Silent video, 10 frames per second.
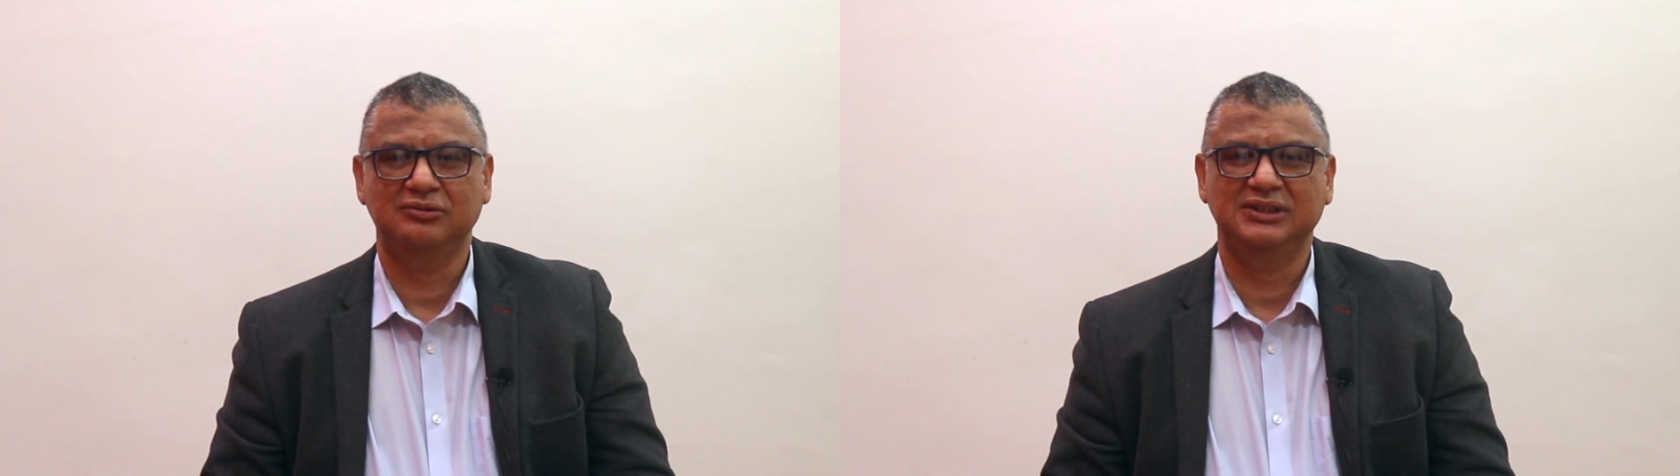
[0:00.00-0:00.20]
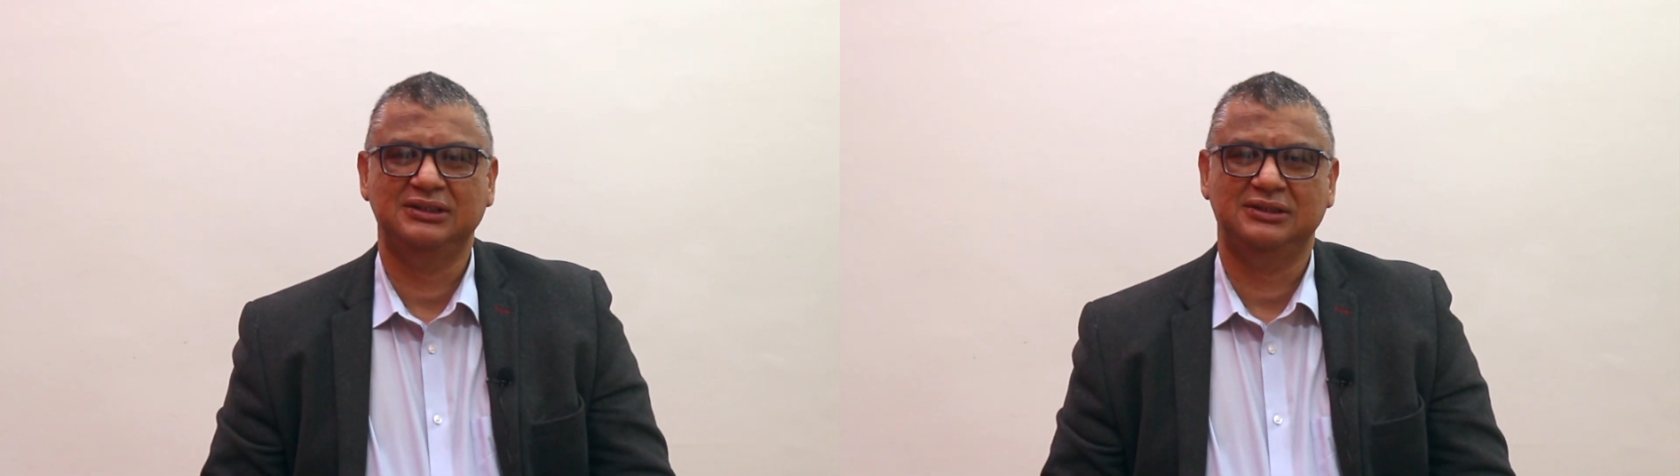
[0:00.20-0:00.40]

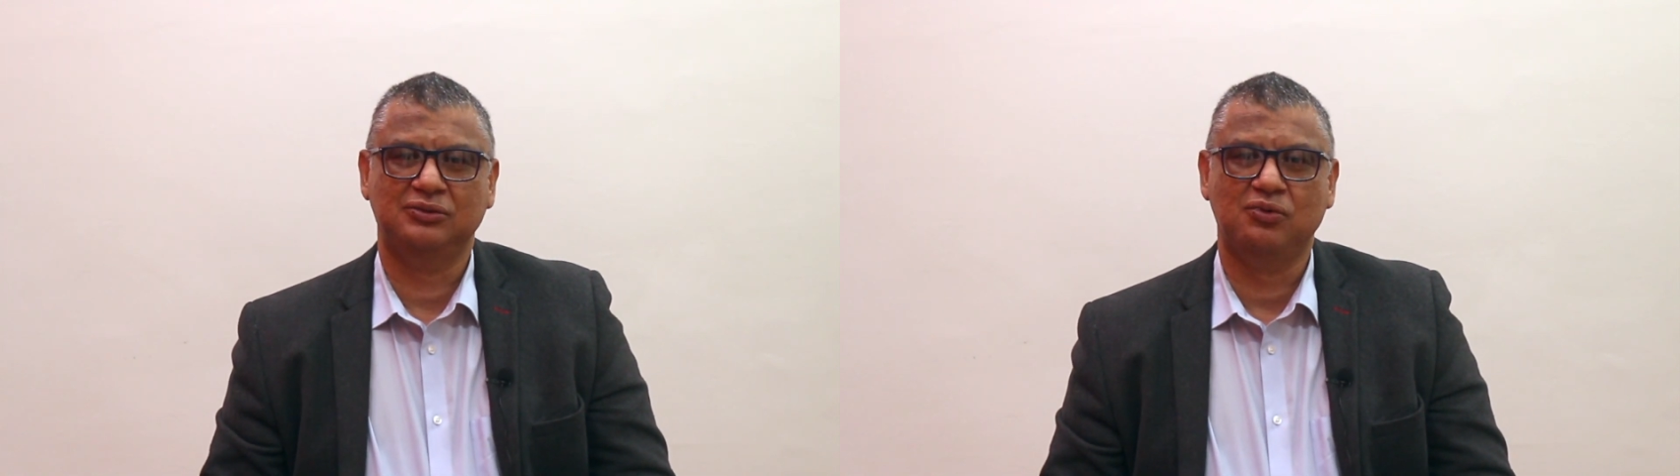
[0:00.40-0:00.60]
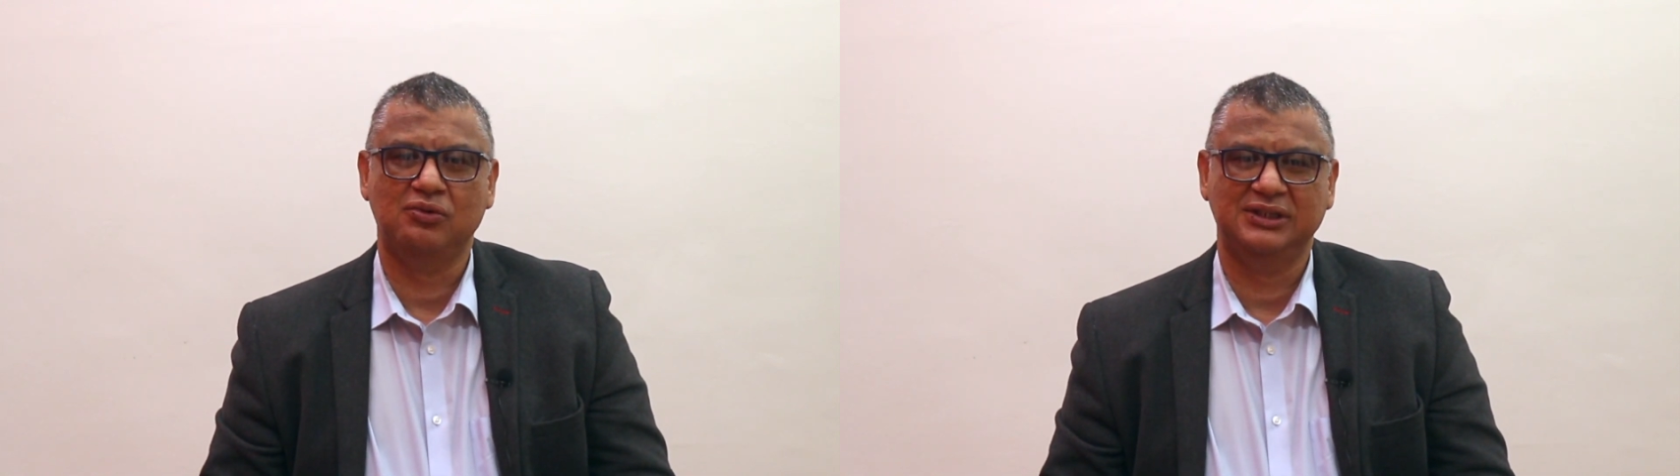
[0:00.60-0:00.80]
is to
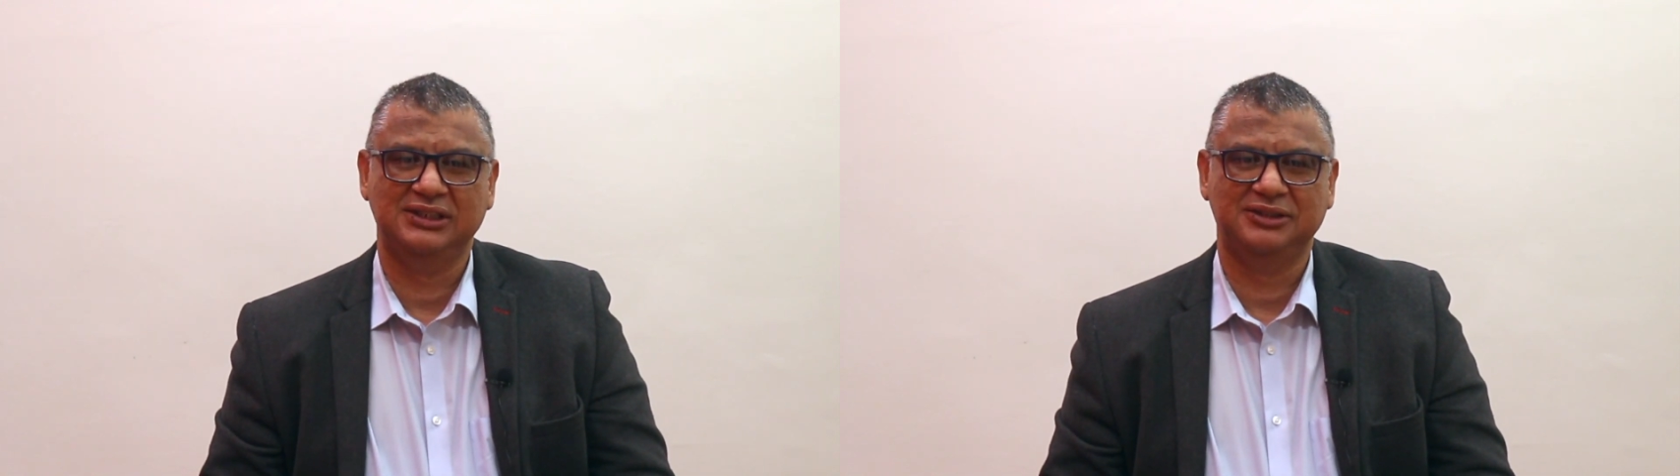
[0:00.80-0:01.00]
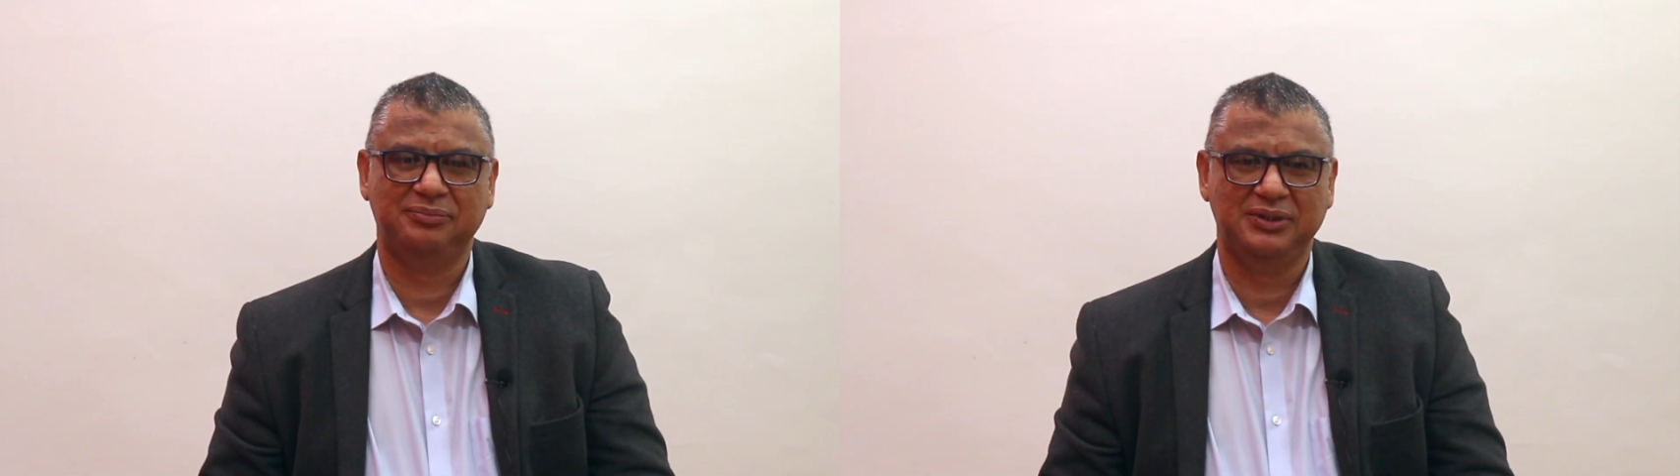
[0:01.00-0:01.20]
call a
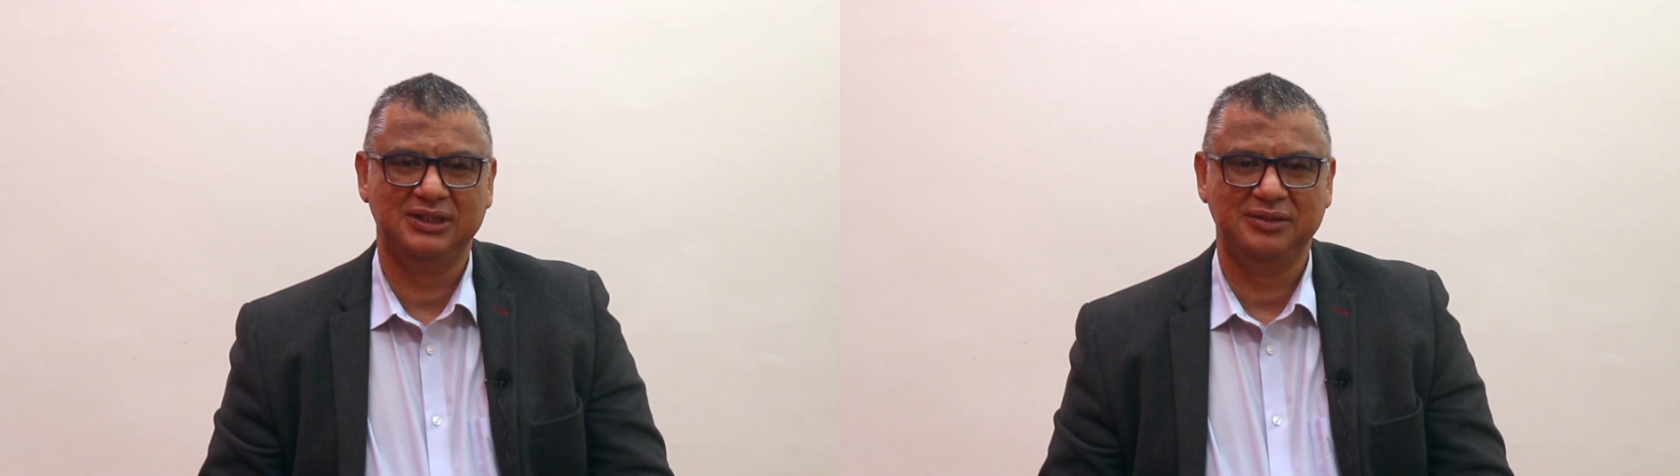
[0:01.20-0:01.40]
disciplinary